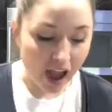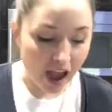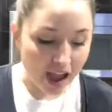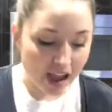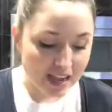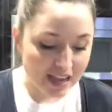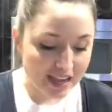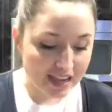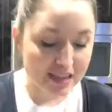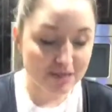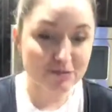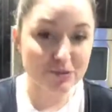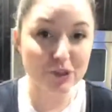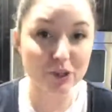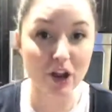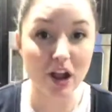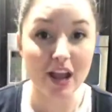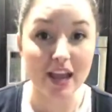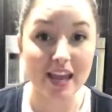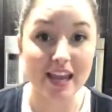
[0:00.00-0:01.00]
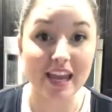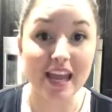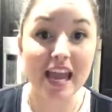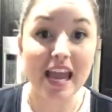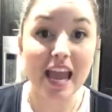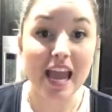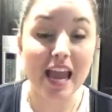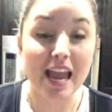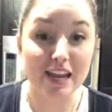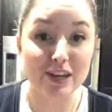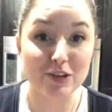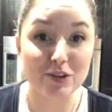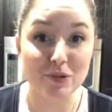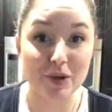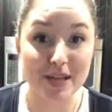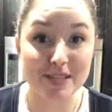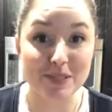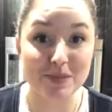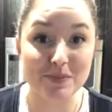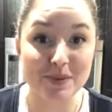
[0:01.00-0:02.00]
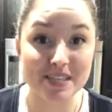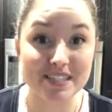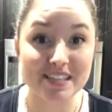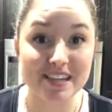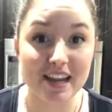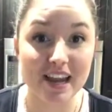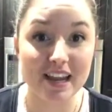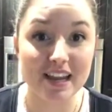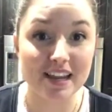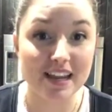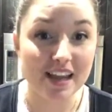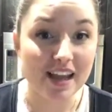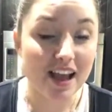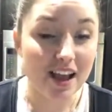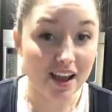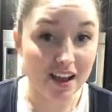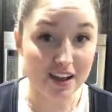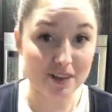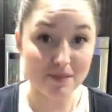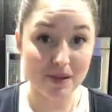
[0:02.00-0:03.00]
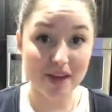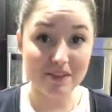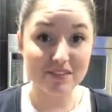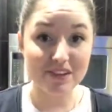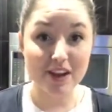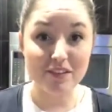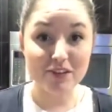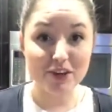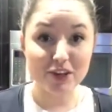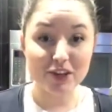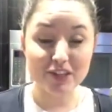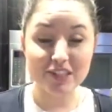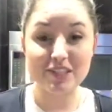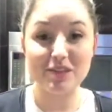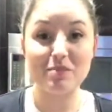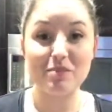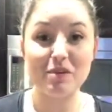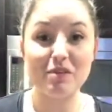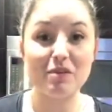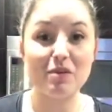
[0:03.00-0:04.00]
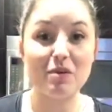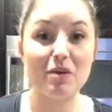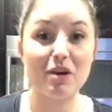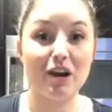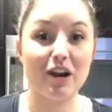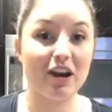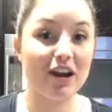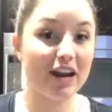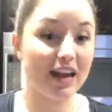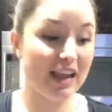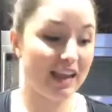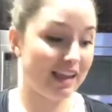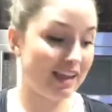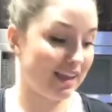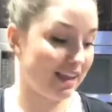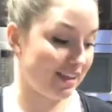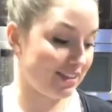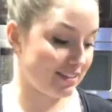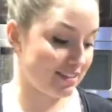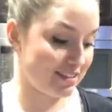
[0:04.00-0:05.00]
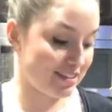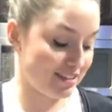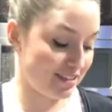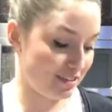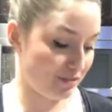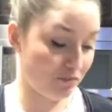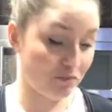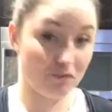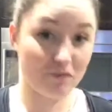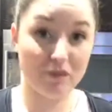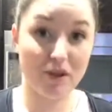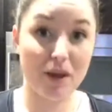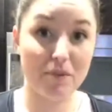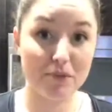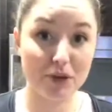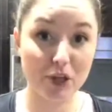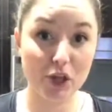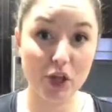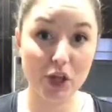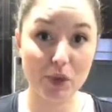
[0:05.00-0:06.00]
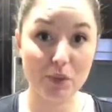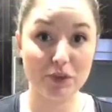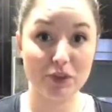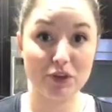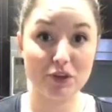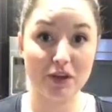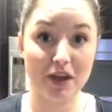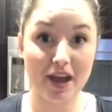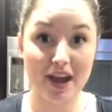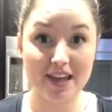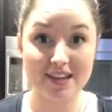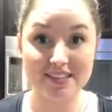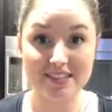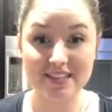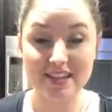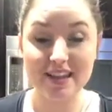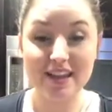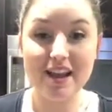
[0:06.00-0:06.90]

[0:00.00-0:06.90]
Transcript: I am trying a new recipe tonight. Um, I've never cooked it before and I'm gonna cook it with you guys.